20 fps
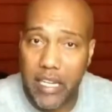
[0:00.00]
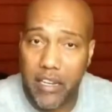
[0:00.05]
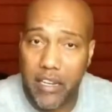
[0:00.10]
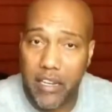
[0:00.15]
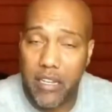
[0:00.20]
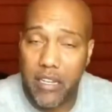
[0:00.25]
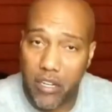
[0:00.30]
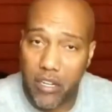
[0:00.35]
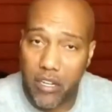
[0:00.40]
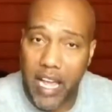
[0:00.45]
your
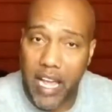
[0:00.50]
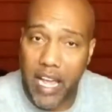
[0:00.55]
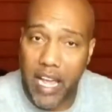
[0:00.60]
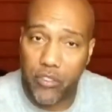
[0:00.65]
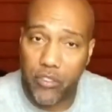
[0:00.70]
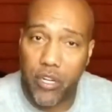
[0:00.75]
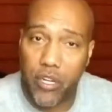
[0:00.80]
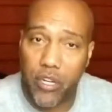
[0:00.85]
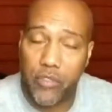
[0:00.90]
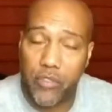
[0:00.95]
tax
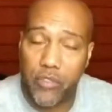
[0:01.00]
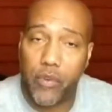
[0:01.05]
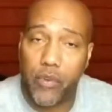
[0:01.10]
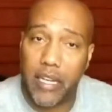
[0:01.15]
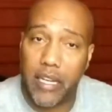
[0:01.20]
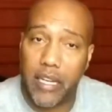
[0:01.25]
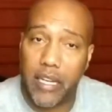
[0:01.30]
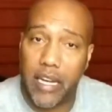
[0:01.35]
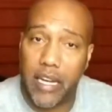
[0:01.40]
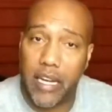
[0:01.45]
returns for the
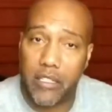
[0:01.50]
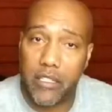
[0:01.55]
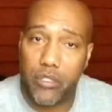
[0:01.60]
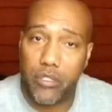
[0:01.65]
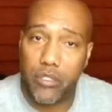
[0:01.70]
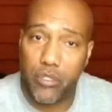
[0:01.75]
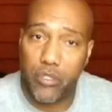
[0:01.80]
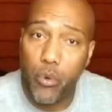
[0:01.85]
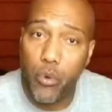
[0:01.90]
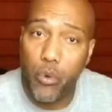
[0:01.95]
last
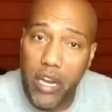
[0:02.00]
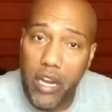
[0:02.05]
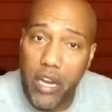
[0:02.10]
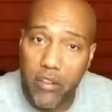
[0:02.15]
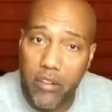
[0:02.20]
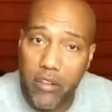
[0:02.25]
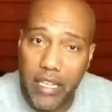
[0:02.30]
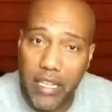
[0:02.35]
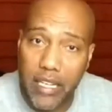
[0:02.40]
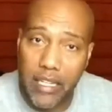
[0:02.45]
2 years at
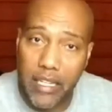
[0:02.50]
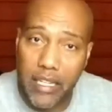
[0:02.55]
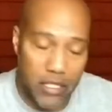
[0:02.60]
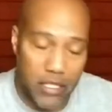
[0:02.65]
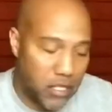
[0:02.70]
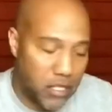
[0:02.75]
least.